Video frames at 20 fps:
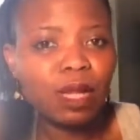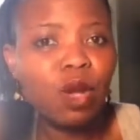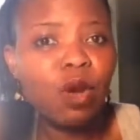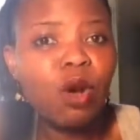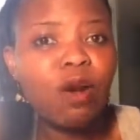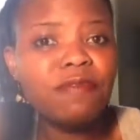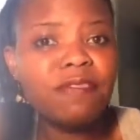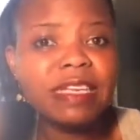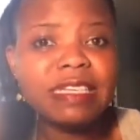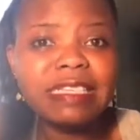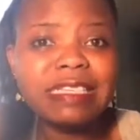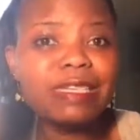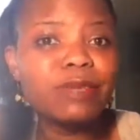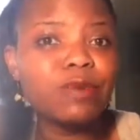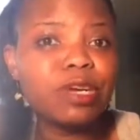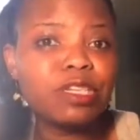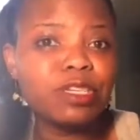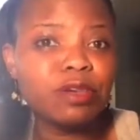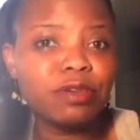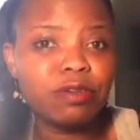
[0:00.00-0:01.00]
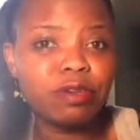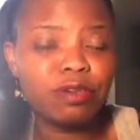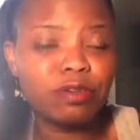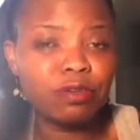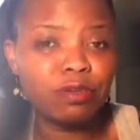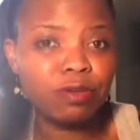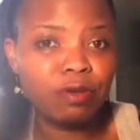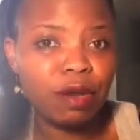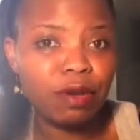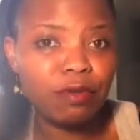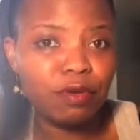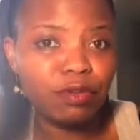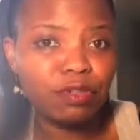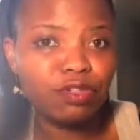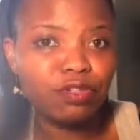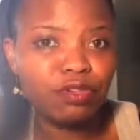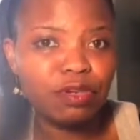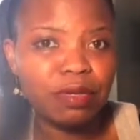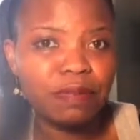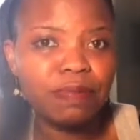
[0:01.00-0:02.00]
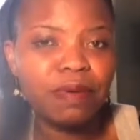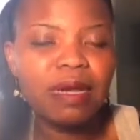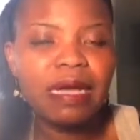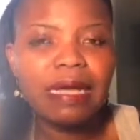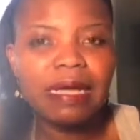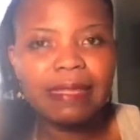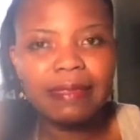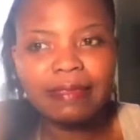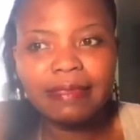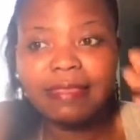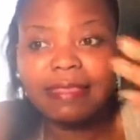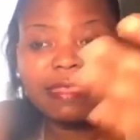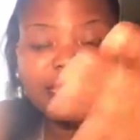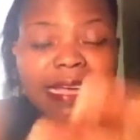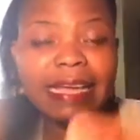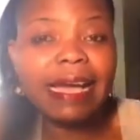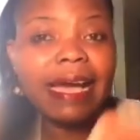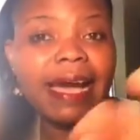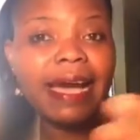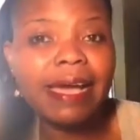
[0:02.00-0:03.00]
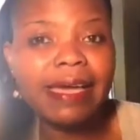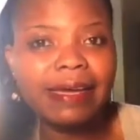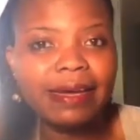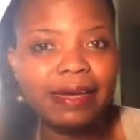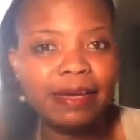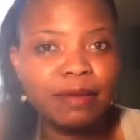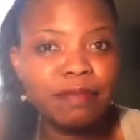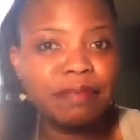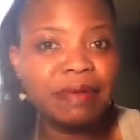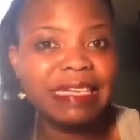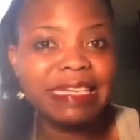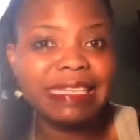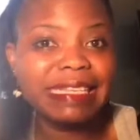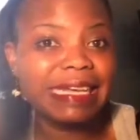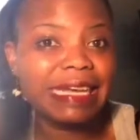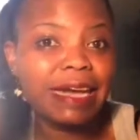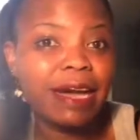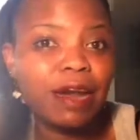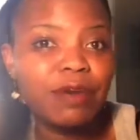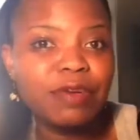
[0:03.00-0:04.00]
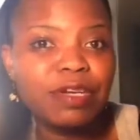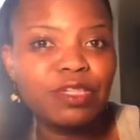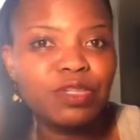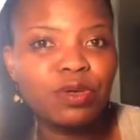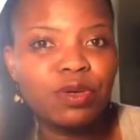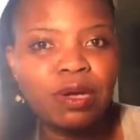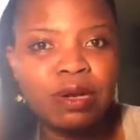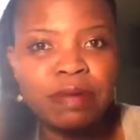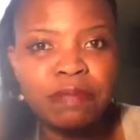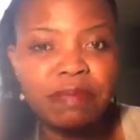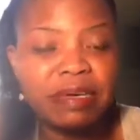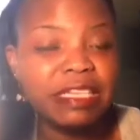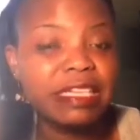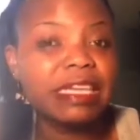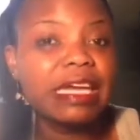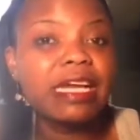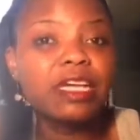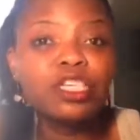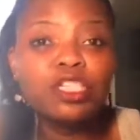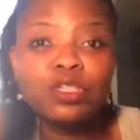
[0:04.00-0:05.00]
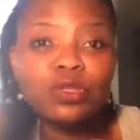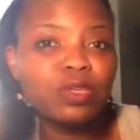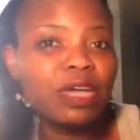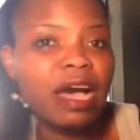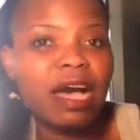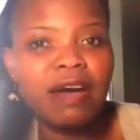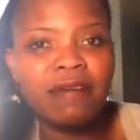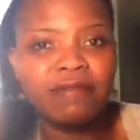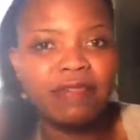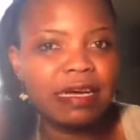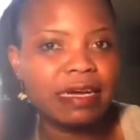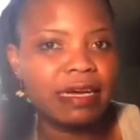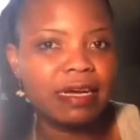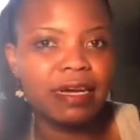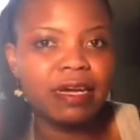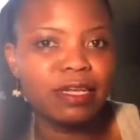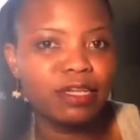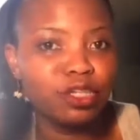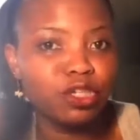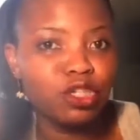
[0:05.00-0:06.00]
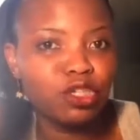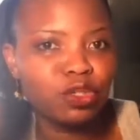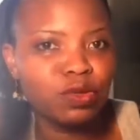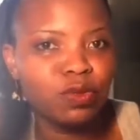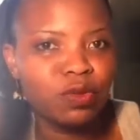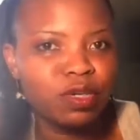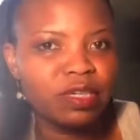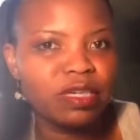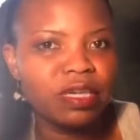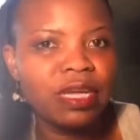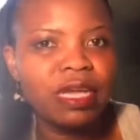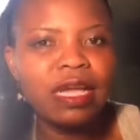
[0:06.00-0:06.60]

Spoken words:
Obviously, when you're on a road trip, the hire company, the car rental company should have that car insured.